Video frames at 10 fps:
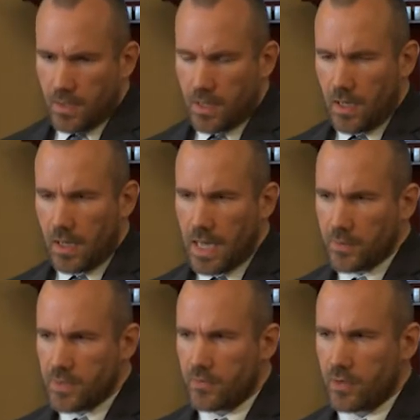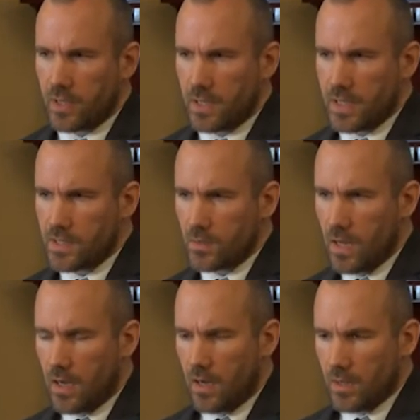how different it is to
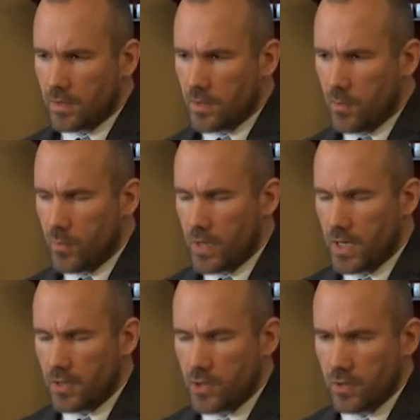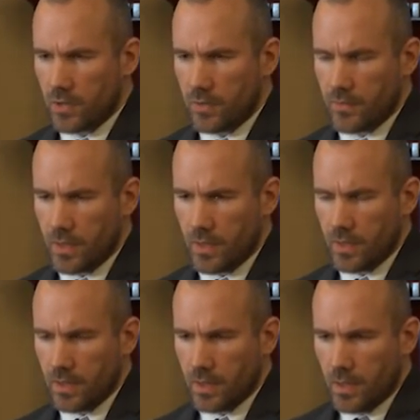our comprehension
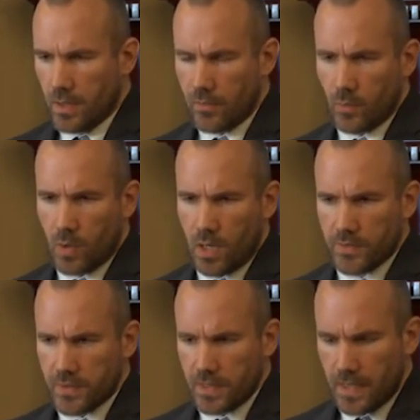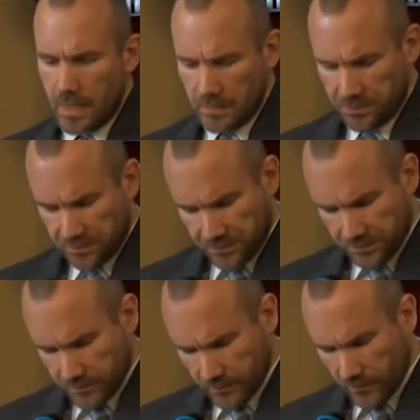of the world today.
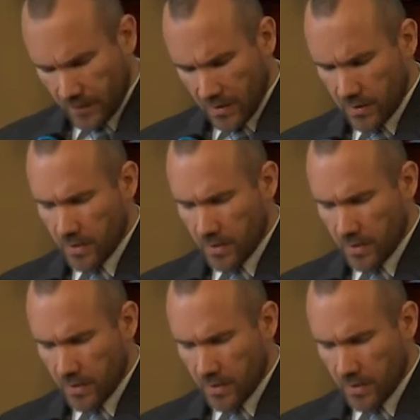And